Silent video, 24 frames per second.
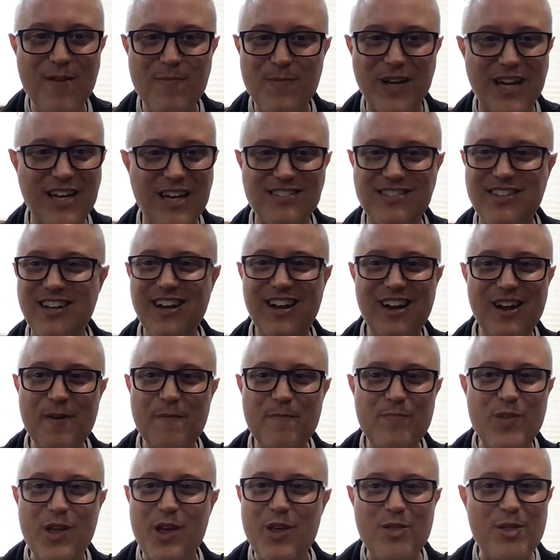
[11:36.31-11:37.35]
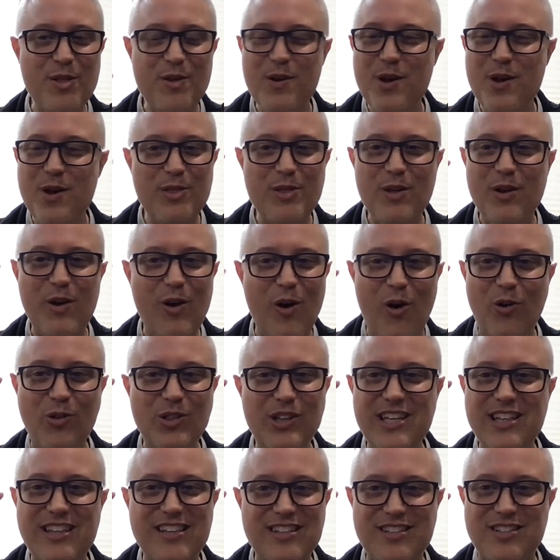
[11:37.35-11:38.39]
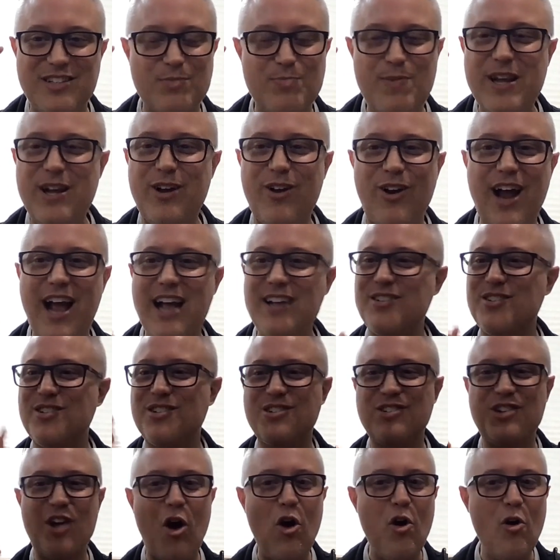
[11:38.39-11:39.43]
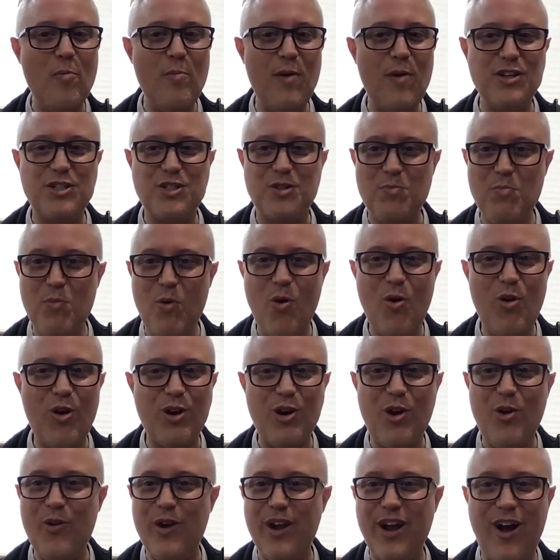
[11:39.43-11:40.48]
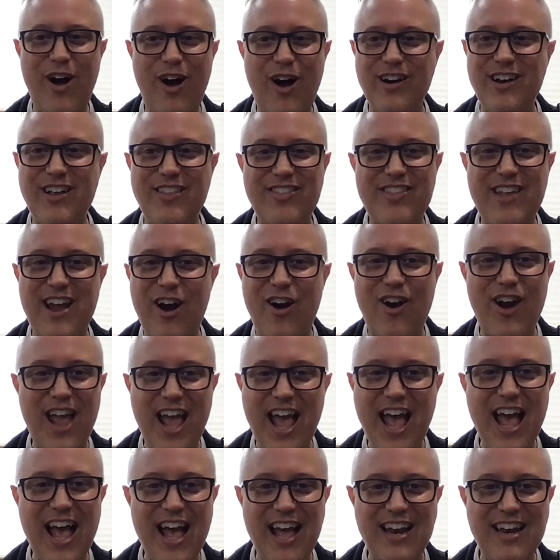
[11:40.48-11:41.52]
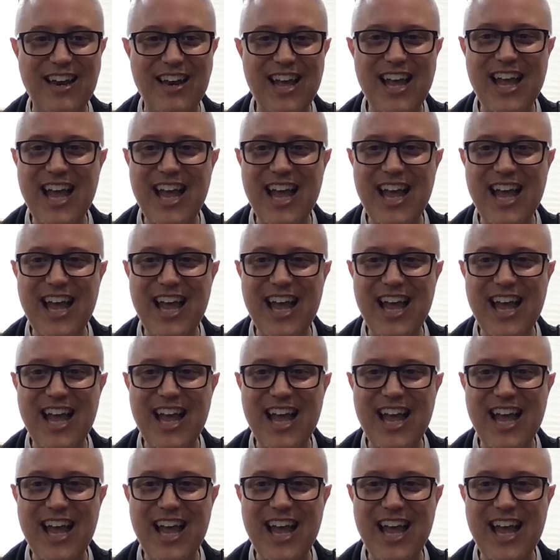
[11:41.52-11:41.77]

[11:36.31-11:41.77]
Because the only the speaker has so much more going on in their head,